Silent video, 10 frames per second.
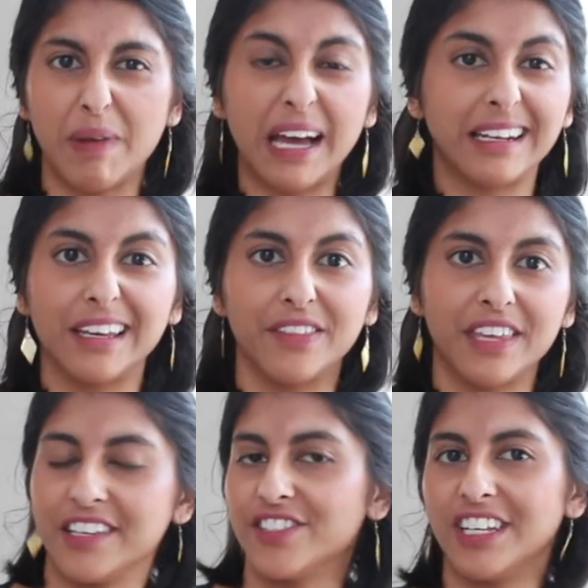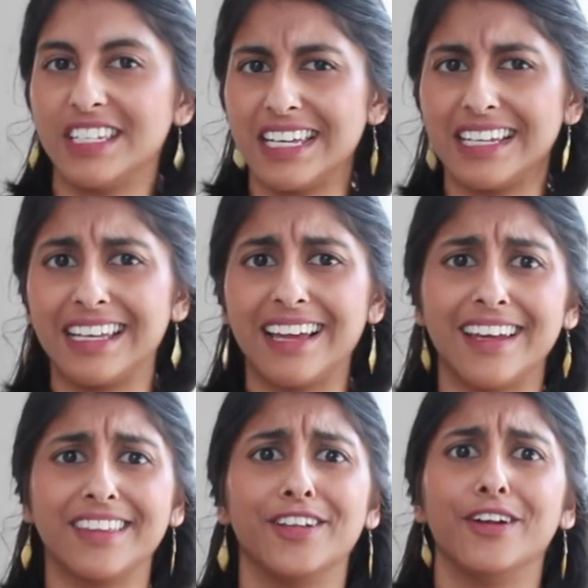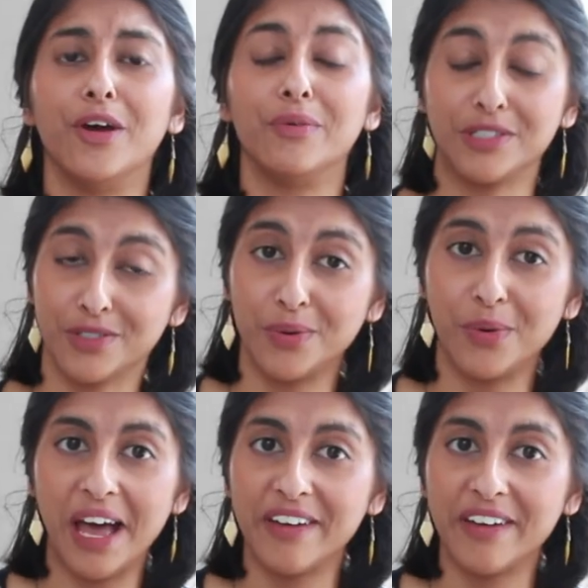badly on the SJT and get like the lowest score